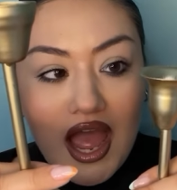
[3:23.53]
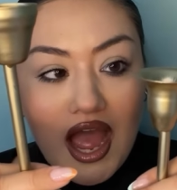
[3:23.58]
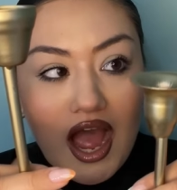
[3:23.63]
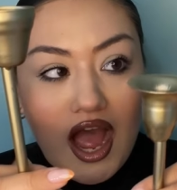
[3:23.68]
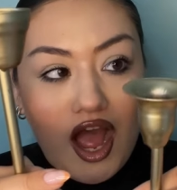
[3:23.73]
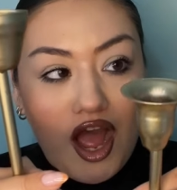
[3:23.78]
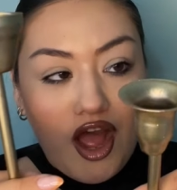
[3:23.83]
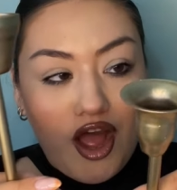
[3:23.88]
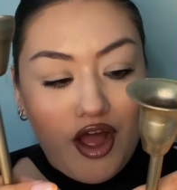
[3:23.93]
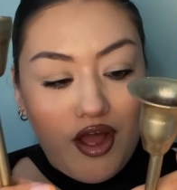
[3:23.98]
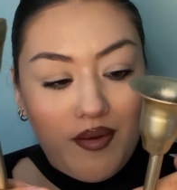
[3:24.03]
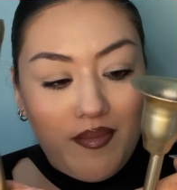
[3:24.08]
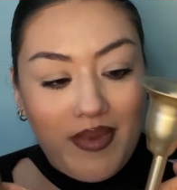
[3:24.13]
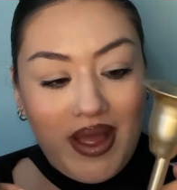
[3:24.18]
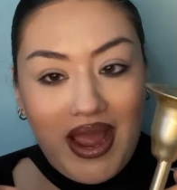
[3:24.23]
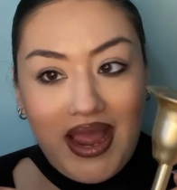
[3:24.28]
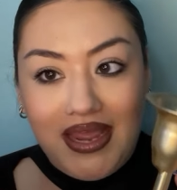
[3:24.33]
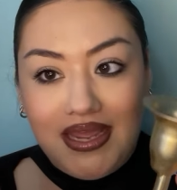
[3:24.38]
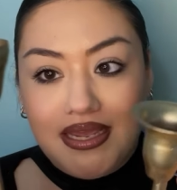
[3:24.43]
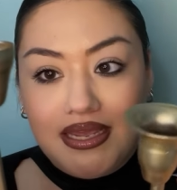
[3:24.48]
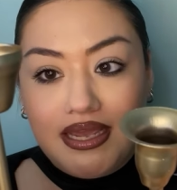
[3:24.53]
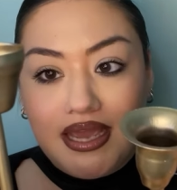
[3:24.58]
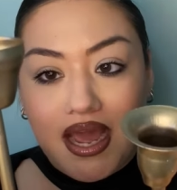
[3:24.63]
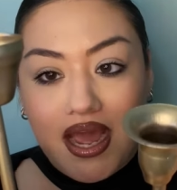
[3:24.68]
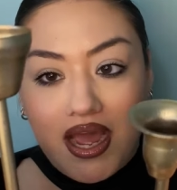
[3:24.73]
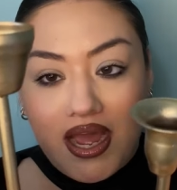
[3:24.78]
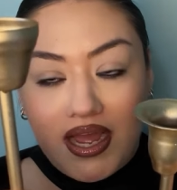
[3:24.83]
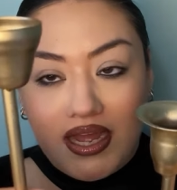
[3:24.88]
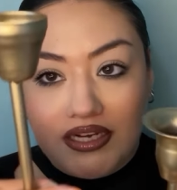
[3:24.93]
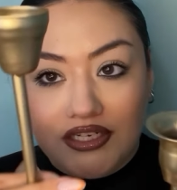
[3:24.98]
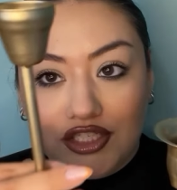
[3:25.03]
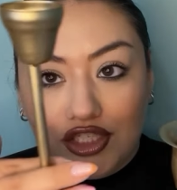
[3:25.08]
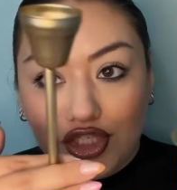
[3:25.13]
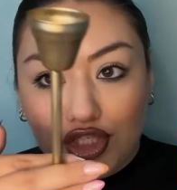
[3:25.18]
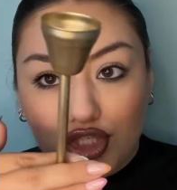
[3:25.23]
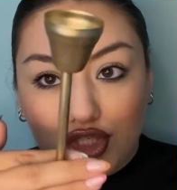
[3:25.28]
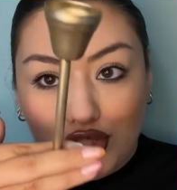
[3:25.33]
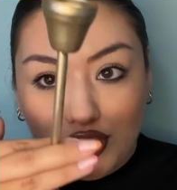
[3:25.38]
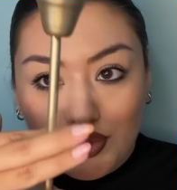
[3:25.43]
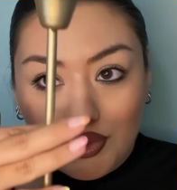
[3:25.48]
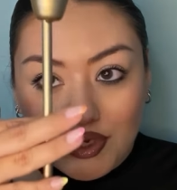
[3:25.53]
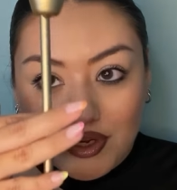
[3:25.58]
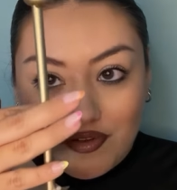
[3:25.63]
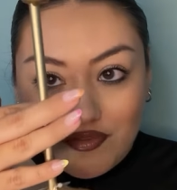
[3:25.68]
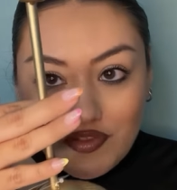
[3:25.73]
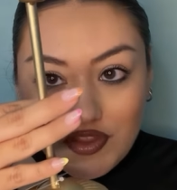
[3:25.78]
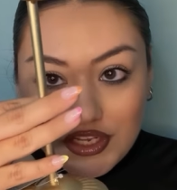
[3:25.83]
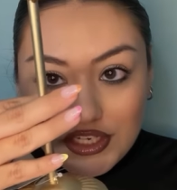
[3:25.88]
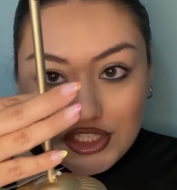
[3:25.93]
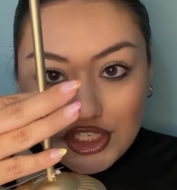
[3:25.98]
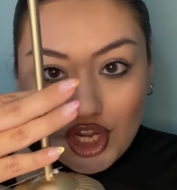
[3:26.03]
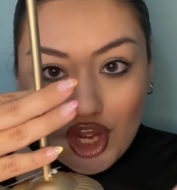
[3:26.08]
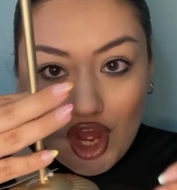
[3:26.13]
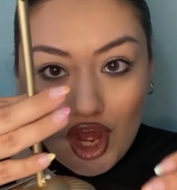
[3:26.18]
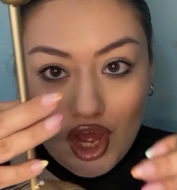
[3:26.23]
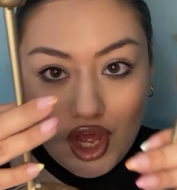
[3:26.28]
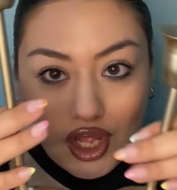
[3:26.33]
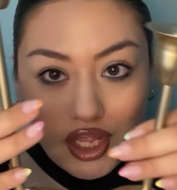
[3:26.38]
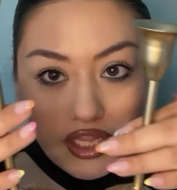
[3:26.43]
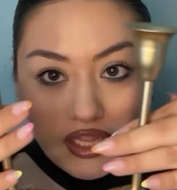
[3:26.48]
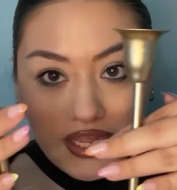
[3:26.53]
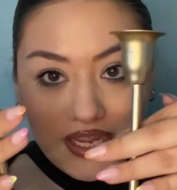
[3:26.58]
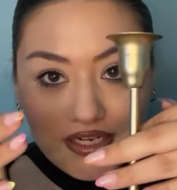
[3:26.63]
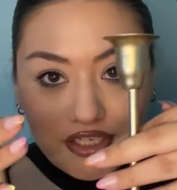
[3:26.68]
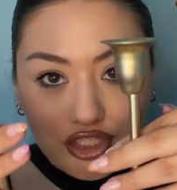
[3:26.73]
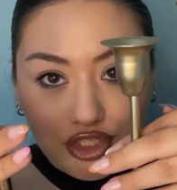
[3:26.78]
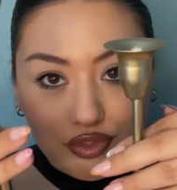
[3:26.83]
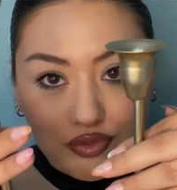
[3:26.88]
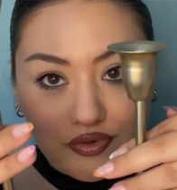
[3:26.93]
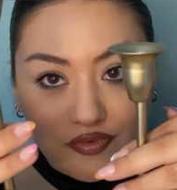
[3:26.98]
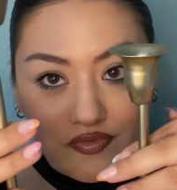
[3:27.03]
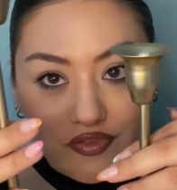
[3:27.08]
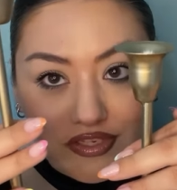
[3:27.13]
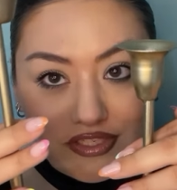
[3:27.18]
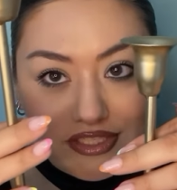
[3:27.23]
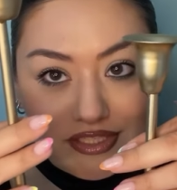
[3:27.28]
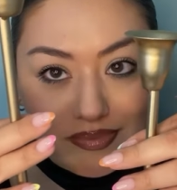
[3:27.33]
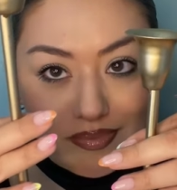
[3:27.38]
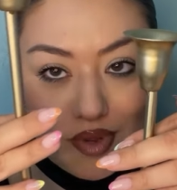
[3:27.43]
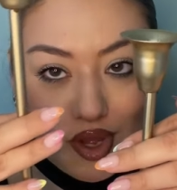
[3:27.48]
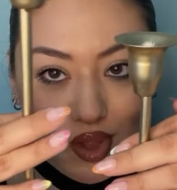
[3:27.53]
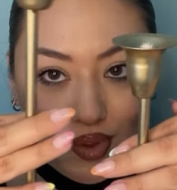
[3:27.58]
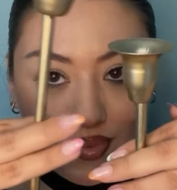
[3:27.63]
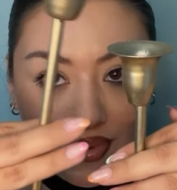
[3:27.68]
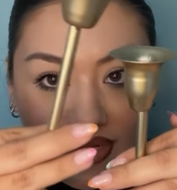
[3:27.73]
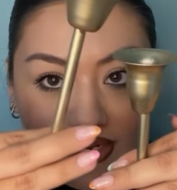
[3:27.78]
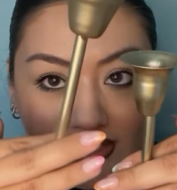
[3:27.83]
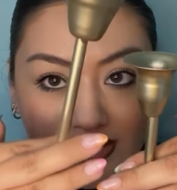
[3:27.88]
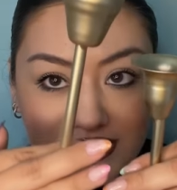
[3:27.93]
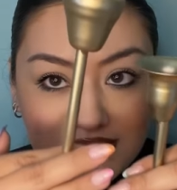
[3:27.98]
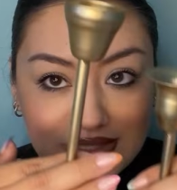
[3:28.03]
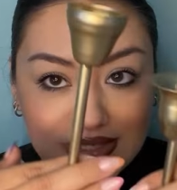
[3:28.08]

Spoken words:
I got 2 of the tall and 2 of the small ones,